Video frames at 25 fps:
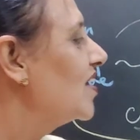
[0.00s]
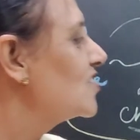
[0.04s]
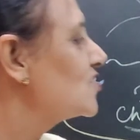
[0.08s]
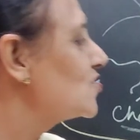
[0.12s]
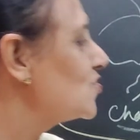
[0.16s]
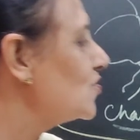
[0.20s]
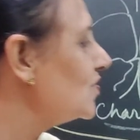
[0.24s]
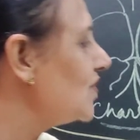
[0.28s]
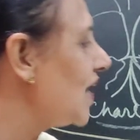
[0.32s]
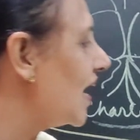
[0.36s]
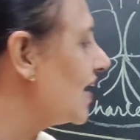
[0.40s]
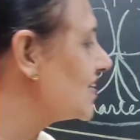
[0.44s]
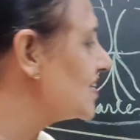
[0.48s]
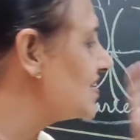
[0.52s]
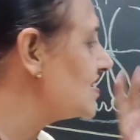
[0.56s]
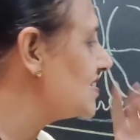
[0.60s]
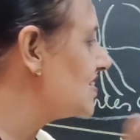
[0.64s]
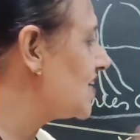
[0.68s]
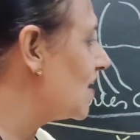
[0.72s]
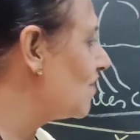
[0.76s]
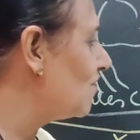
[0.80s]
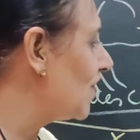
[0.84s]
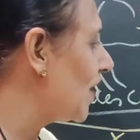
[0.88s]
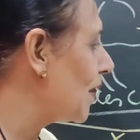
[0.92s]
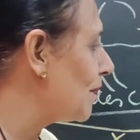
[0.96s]
So that is
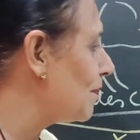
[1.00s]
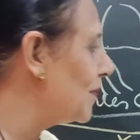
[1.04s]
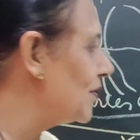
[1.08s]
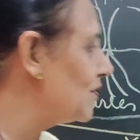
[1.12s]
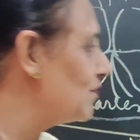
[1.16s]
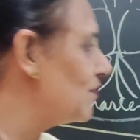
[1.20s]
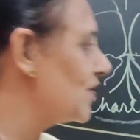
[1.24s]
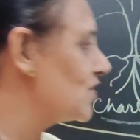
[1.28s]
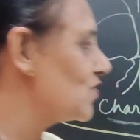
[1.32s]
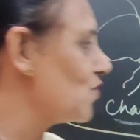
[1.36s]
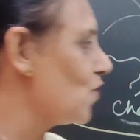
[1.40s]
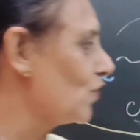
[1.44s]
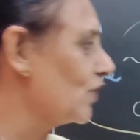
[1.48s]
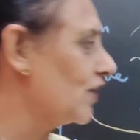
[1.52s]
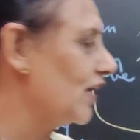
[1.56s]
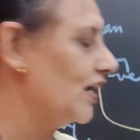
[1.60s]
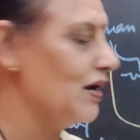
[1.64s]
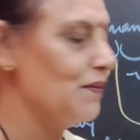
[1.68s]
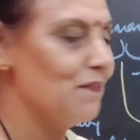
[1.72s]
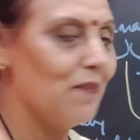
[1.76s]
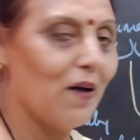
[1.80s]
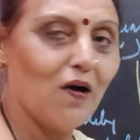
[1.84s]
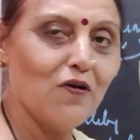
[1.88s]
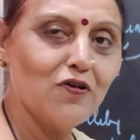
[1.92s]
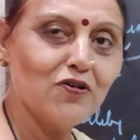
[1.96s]
development we're talking
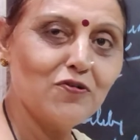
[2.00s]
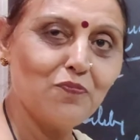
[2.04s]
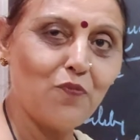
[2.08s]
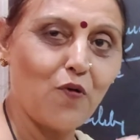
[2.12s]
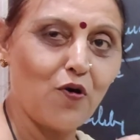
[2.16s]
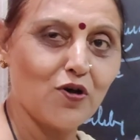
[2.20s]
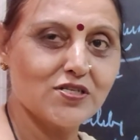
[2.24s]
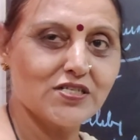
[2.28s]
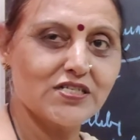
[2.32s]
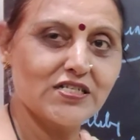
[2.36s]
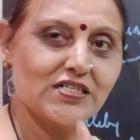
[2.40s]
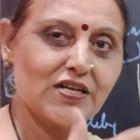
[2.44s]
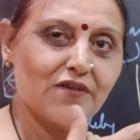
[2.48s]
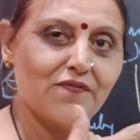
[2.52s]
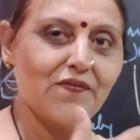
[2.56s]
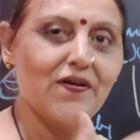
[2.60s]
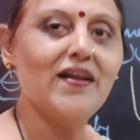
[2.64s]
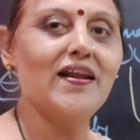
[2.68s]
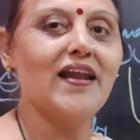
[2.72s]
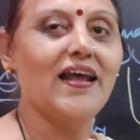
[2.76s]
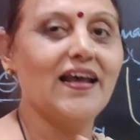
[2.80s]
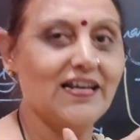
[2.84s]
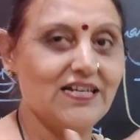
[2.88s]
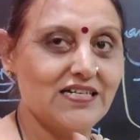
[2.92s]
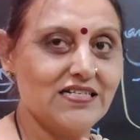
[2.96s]
about, positive
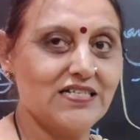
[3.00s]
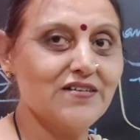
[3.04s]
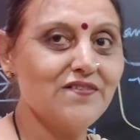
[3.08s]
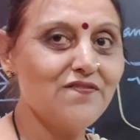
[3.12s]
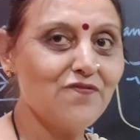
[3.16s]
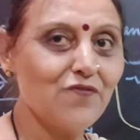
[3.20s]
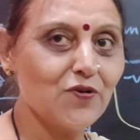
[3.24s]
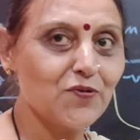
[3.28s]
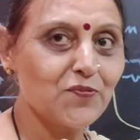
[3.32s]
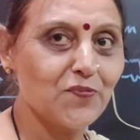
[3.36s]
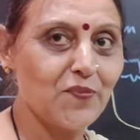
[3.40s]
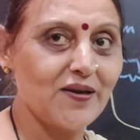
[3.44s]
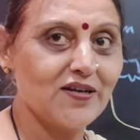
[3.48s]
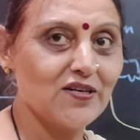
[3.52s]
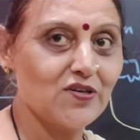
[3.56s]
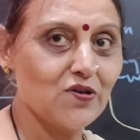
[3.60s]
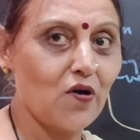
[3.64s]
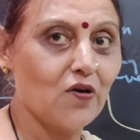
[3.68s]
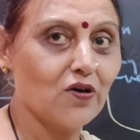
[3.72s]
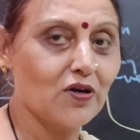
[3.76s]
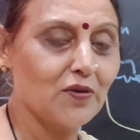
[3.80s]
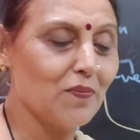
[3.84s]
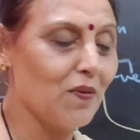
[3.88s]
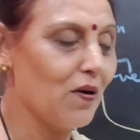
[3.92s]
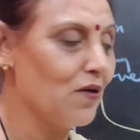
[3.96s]
and negative, what we
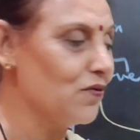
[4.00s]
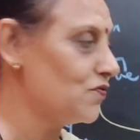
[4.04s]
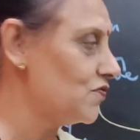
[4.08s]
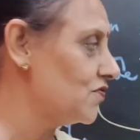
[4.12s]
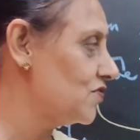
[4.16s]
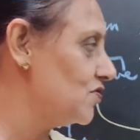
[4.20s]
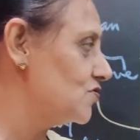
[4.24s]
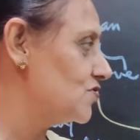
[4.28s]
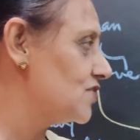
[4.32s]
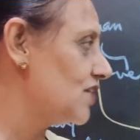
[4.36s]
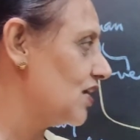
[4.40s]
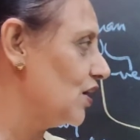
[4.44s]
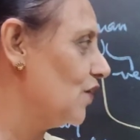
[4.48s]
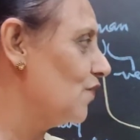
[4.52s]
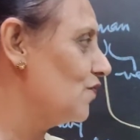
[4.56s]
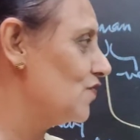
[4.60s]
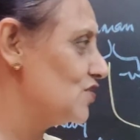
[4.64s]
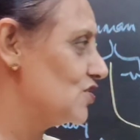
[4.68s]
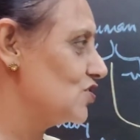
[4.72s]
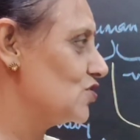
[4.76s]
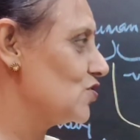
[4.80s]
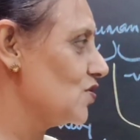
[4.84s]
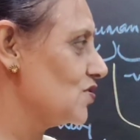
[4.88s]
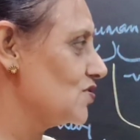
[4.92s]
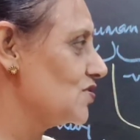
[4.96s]
talk about using of
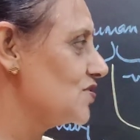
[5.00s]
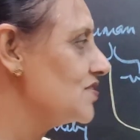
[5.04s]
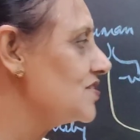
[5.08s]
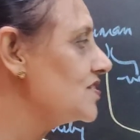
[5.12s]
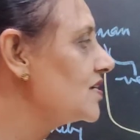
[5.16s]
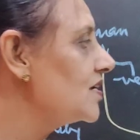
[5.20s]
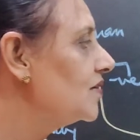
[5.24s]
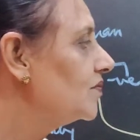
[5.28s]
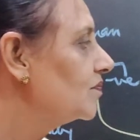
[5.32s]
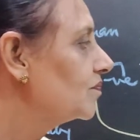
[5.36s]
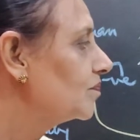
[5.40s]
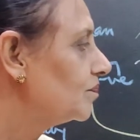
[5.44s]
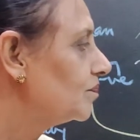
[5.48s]
resources.